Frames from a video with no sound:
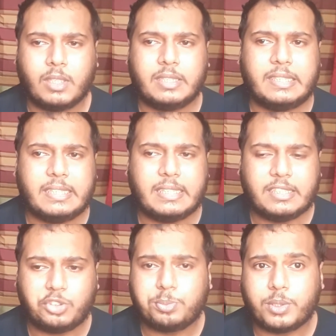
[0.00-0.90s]
the
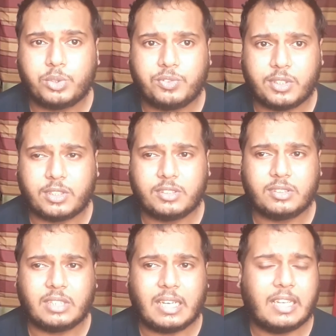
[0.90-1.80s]
supernovas
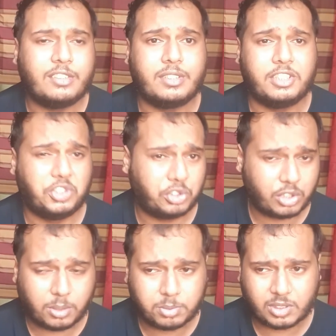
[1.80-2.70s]
aren't really
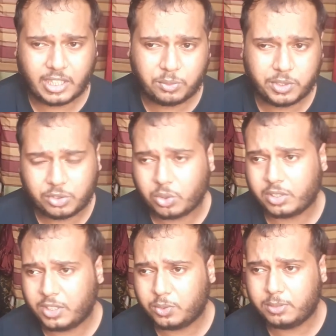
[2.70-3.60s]
scrubs like we thought
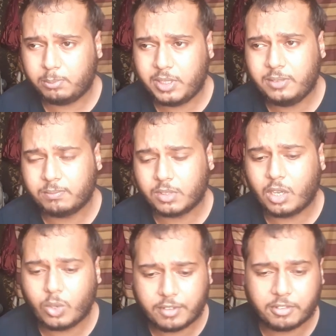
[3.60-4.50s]
they would be.
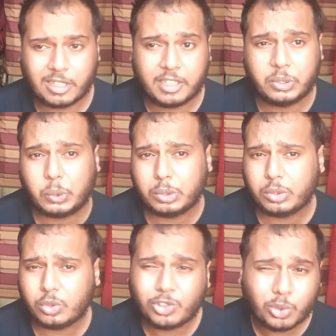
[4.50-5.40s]
However, I don't
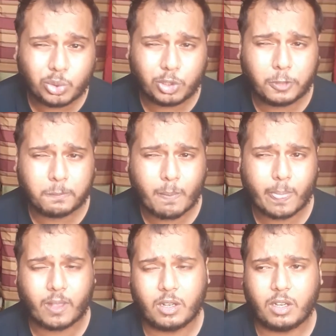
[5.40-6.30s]
know
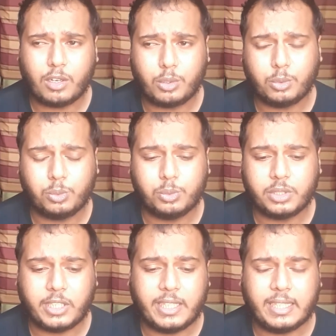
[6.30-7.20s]
how
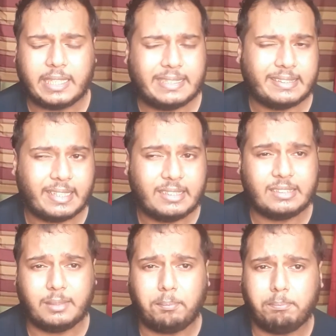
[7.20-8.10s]
they intend
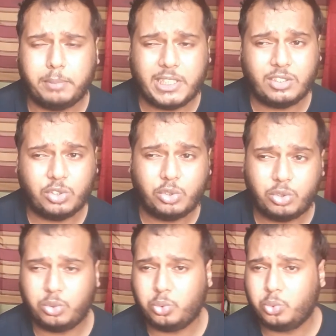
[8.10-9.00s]
to beat
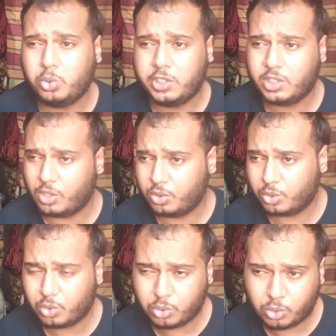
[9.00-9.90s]
to Young
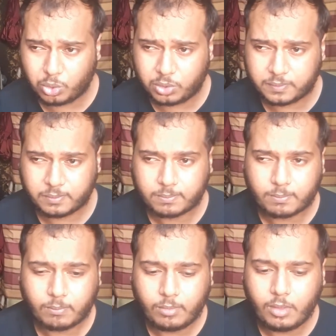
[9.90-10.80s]
Ho,
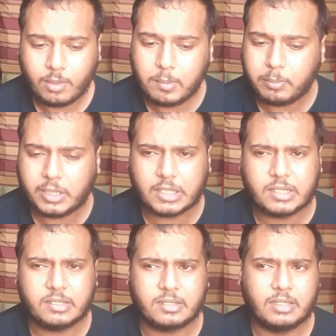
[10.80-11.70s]

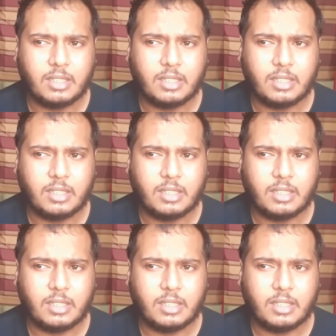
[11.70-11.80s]
because